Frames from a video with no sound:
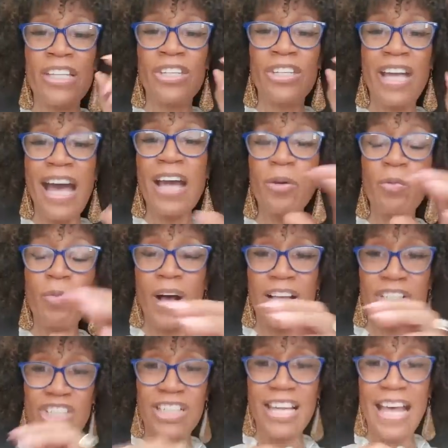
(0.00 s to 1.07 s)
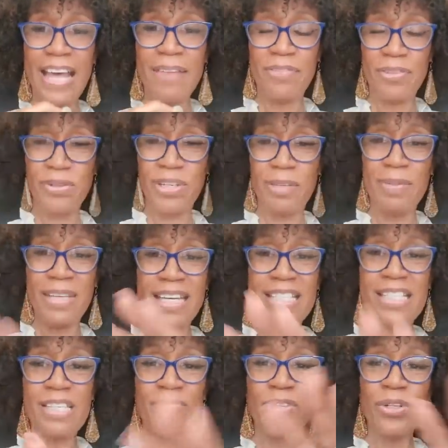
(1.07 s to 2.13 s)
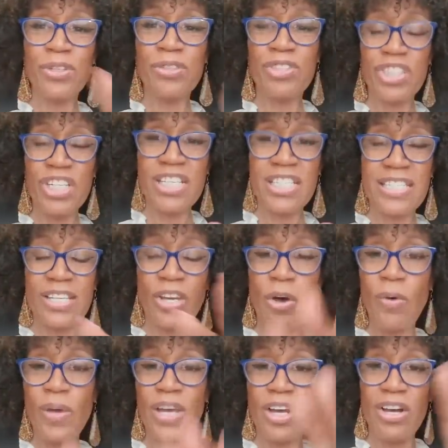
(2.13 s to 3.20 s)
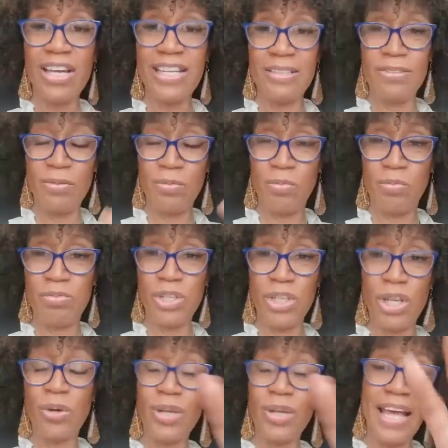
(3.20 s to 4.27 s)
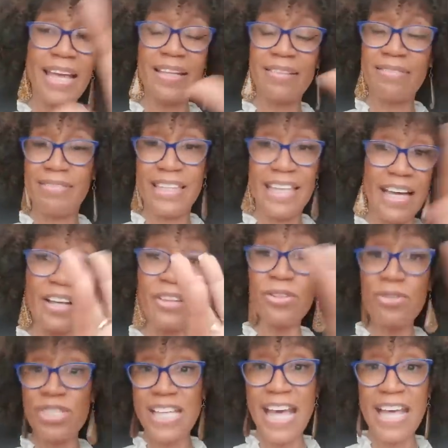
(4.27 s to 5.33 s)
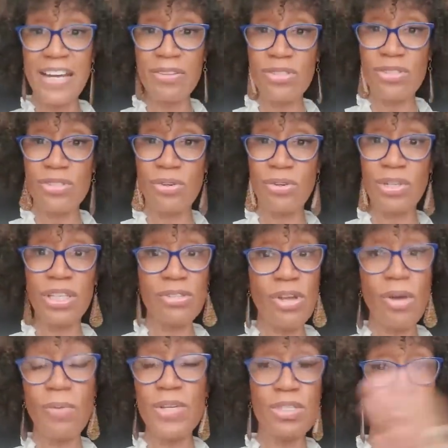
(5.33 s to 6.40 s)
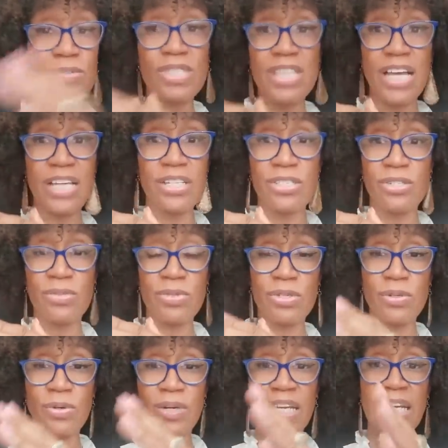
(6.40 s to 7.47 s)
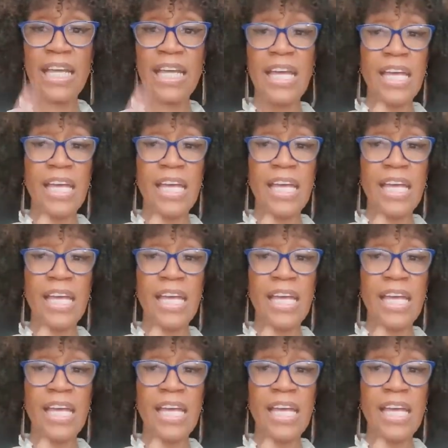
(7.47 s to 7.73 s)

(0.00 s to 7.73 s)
You got to watch Alive 3, because if you're just going on, you know, like the other side of the story, there's always two sides to a story.